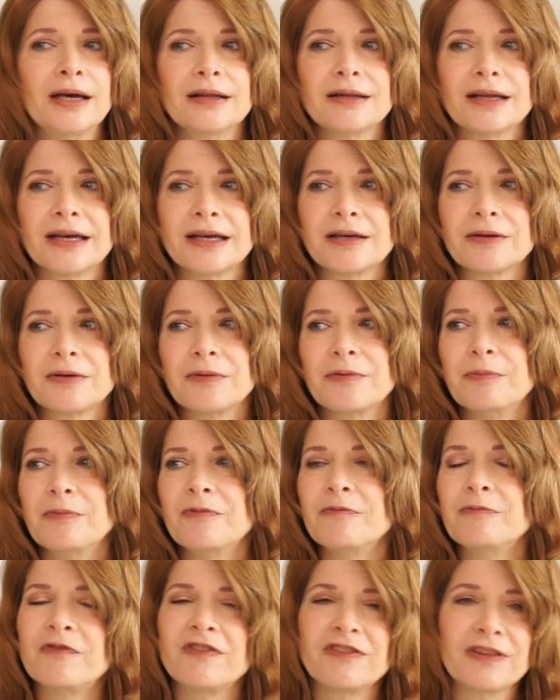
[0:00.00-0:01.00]
like
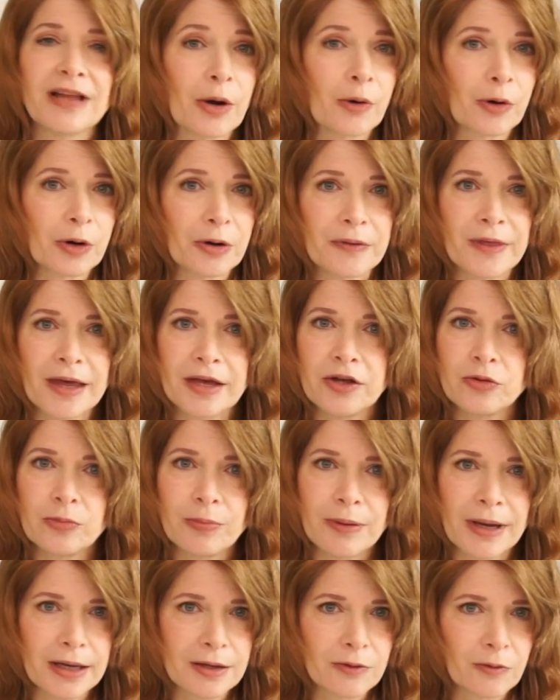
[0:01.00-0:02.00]
flour that you
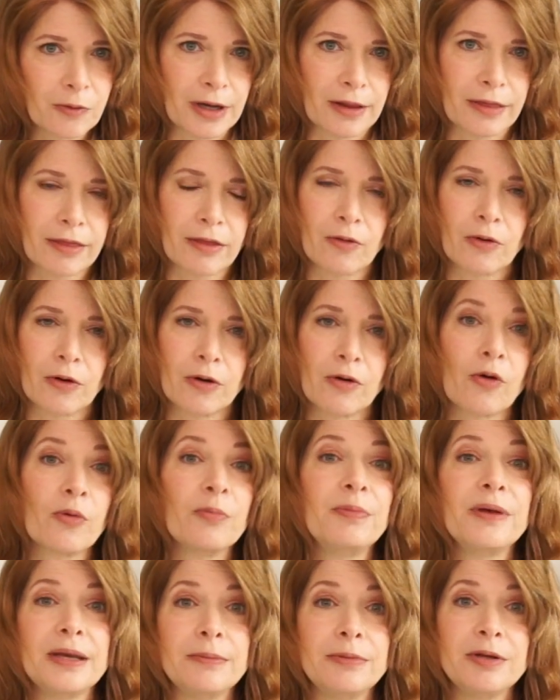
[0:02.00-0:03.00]
bake with or
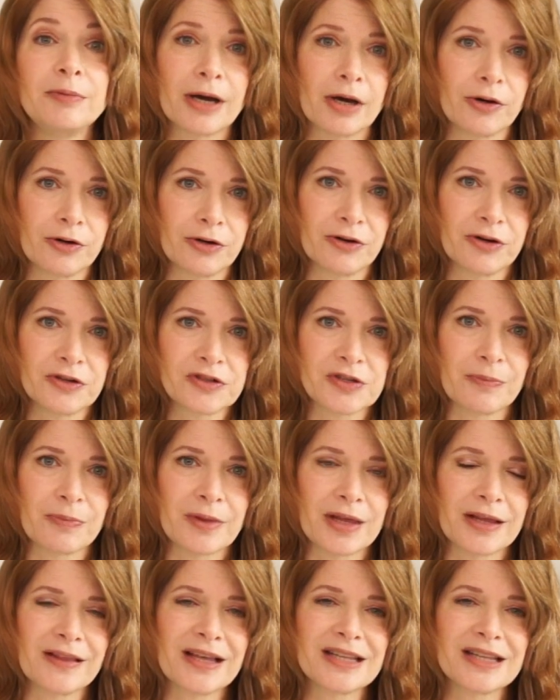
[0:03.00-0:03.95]
baby powder or something,